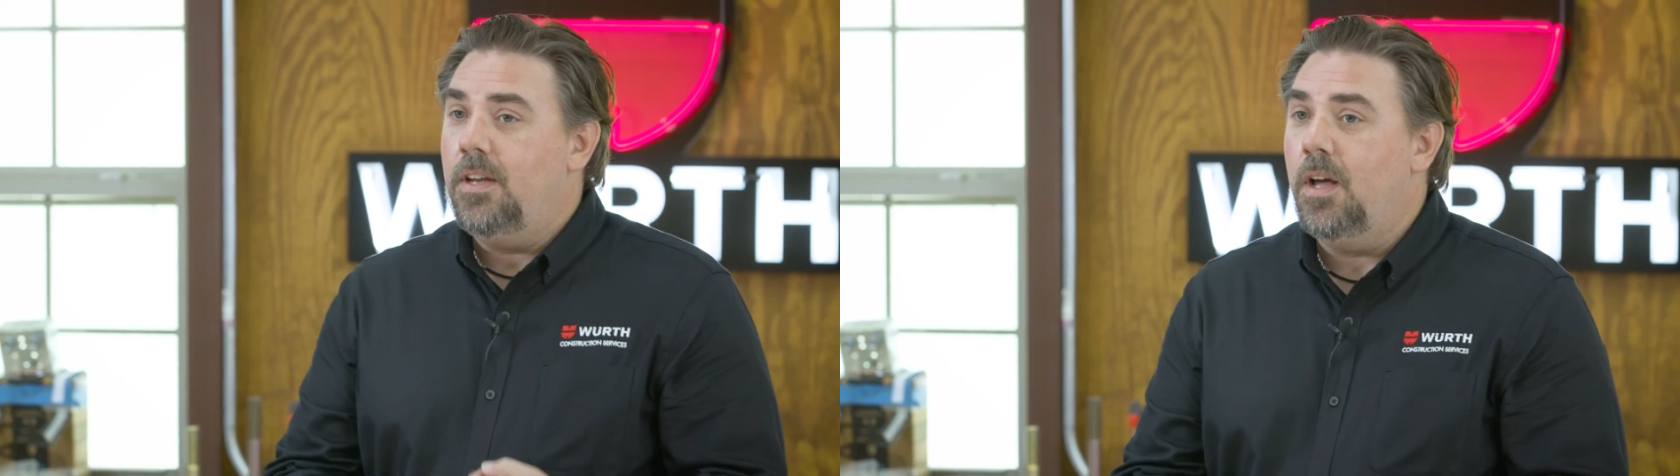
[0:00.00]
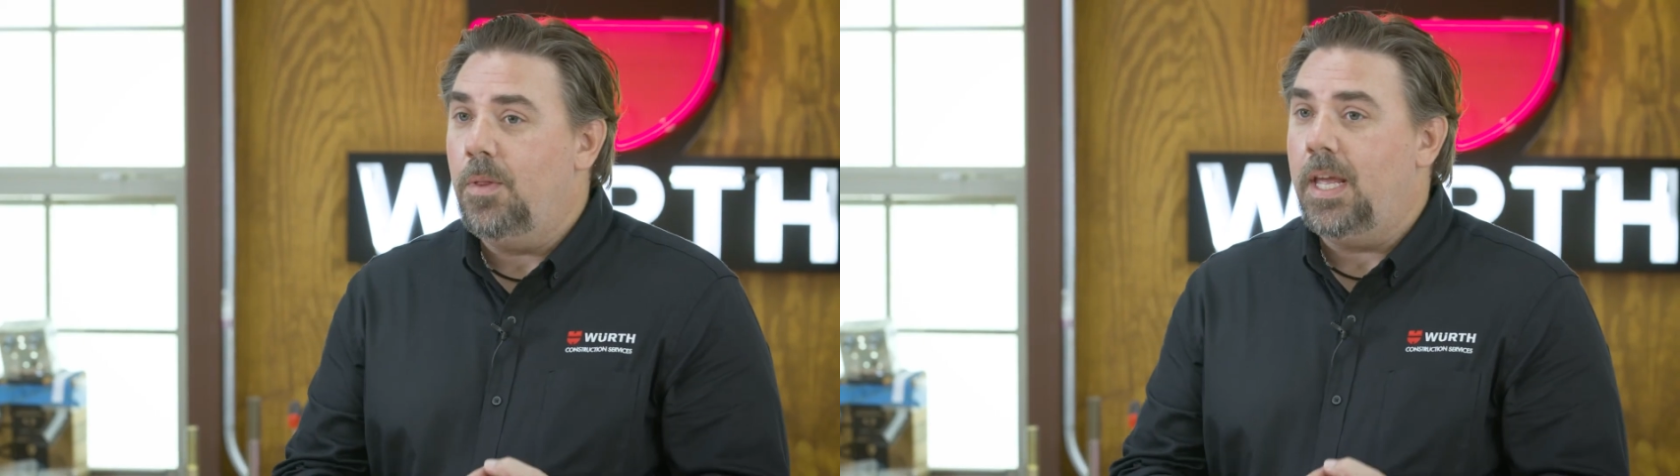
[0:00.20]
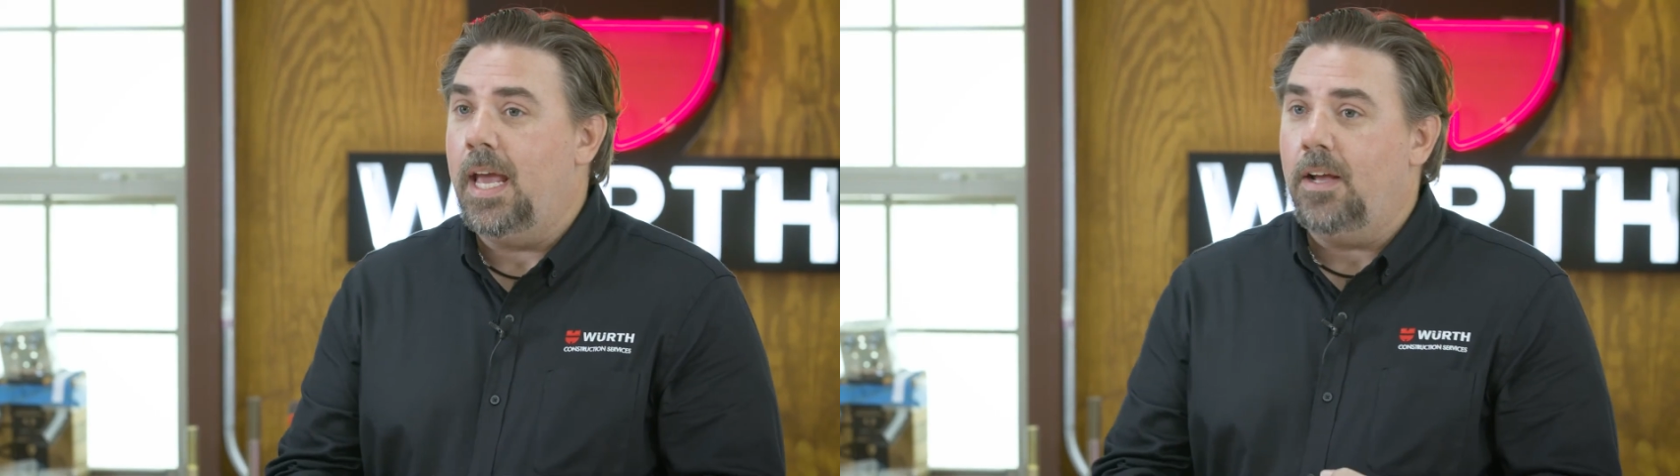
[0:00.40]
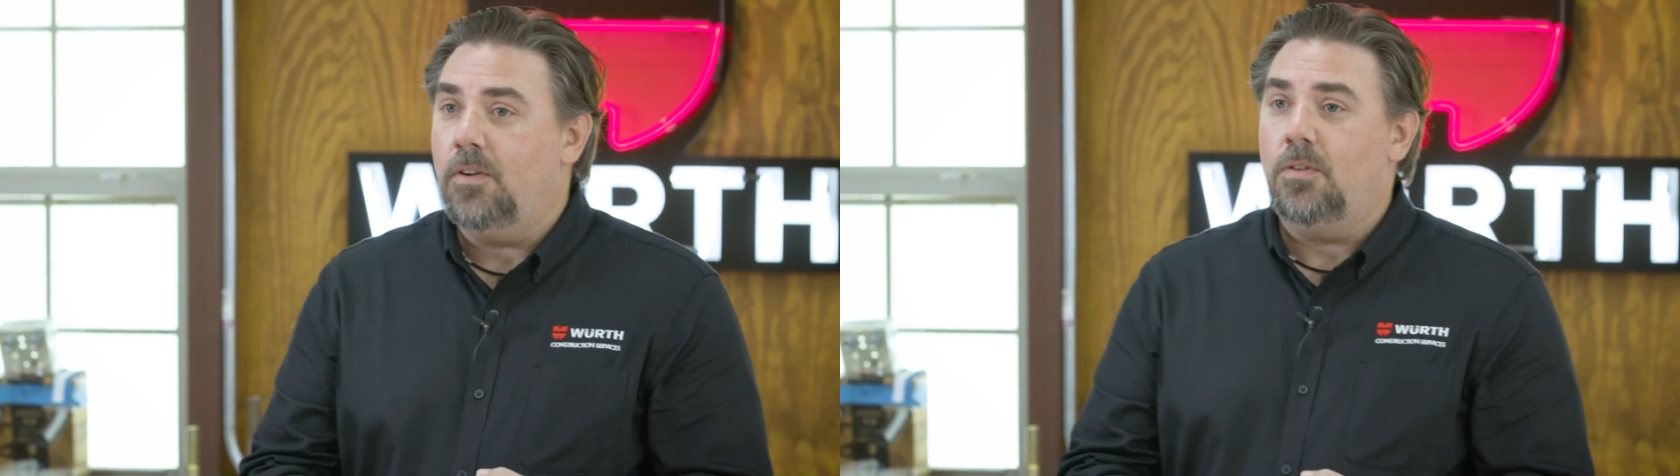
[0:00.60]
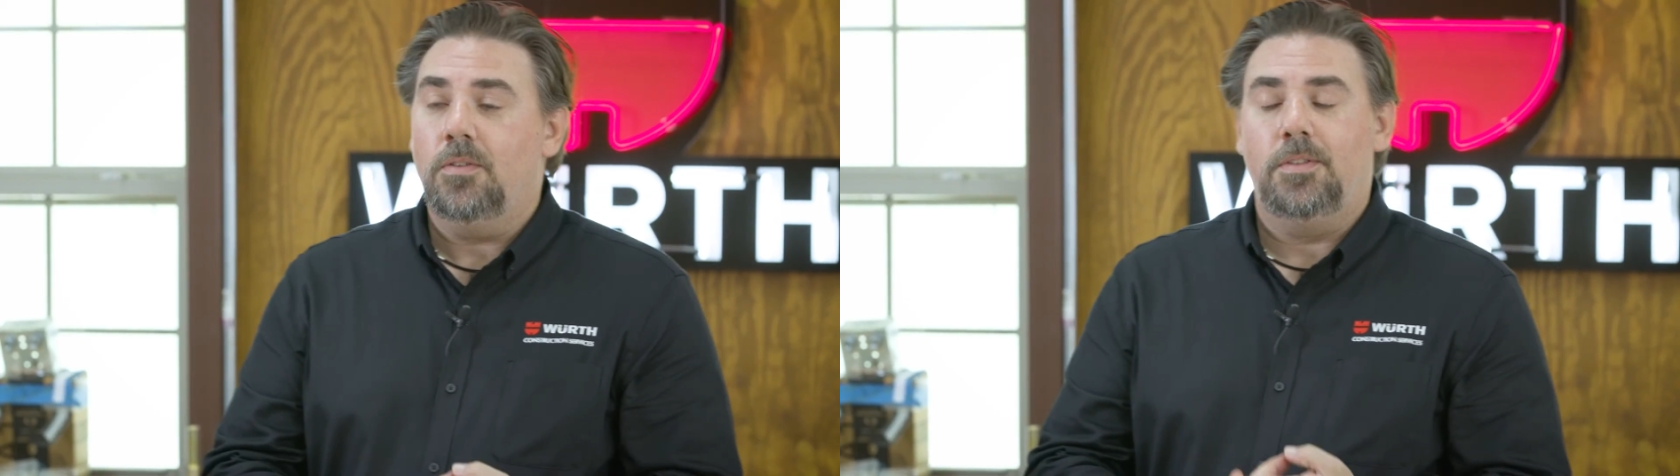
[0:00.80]
to know the
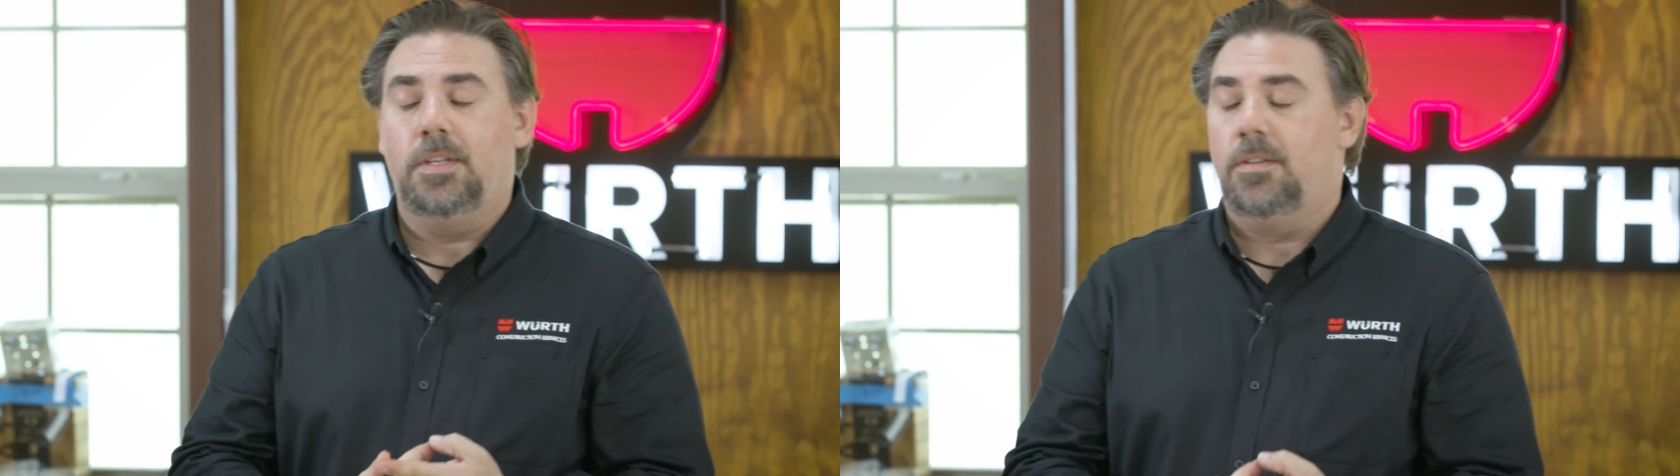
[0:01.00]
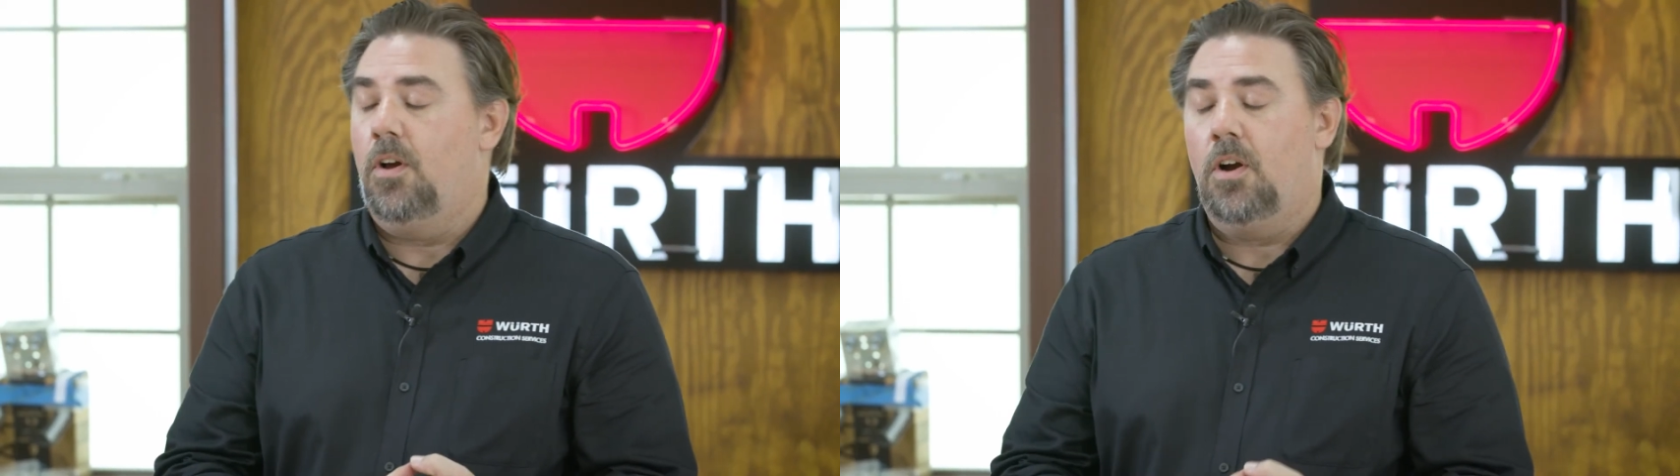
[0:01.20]
angle that